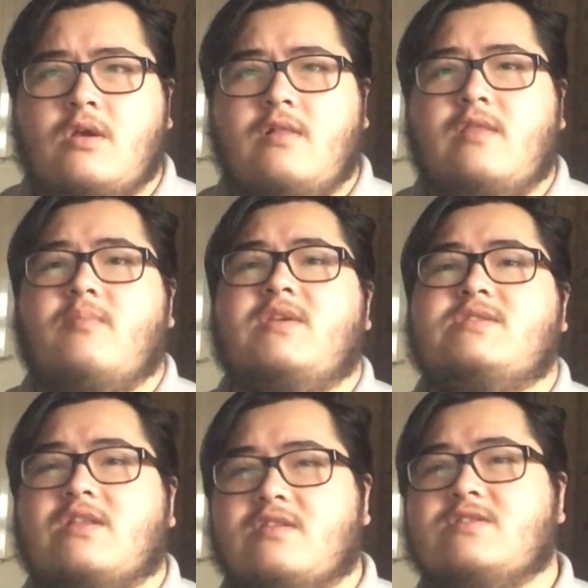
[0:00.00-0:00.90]
Let me
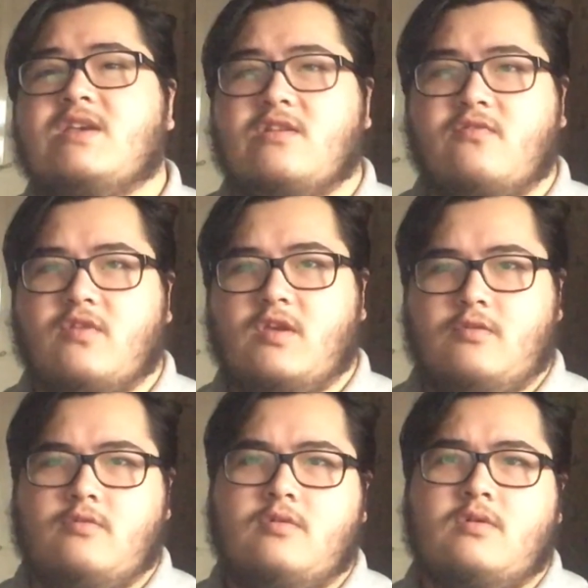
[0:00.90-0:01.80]
set the scene for
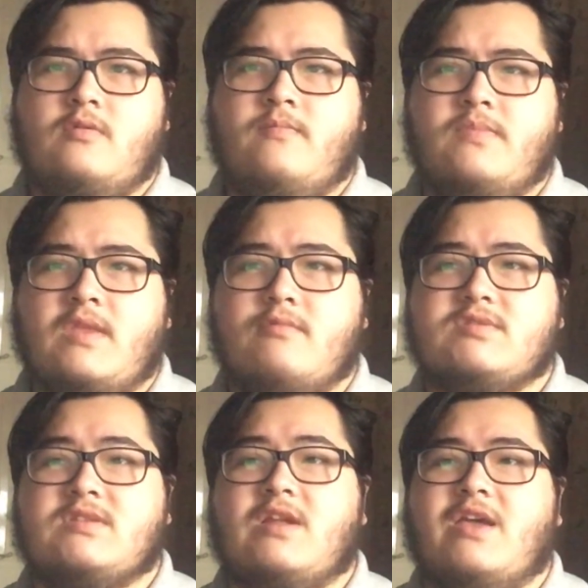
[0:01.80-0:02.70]
you. It was
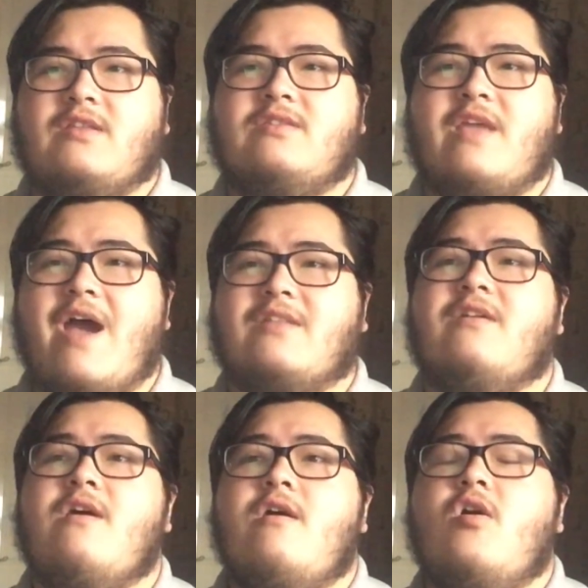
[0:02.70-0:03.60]
the night Dad
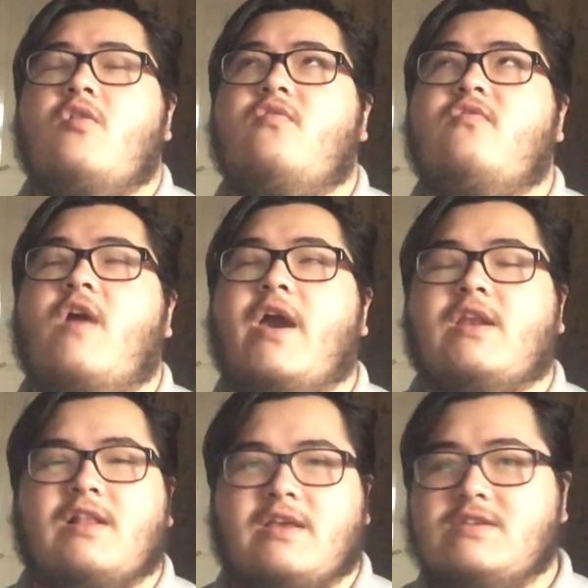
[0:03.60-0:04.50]

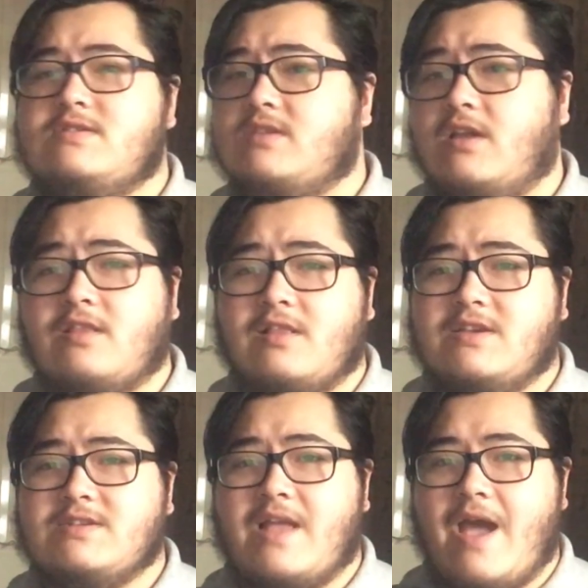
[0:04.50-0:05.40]
finally, suddenly
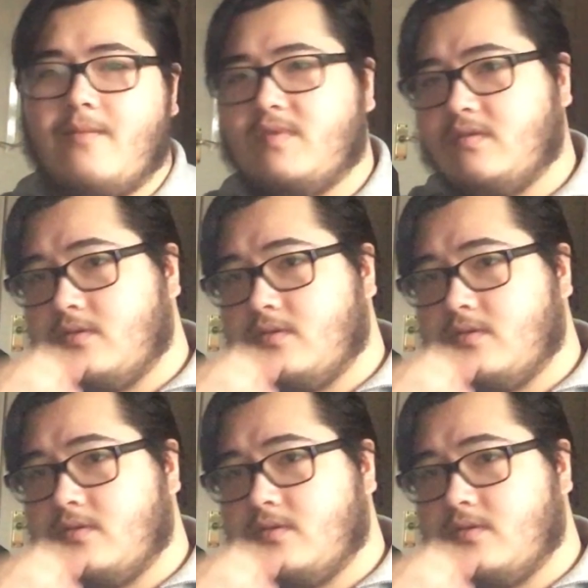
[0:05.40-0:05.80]
snapped.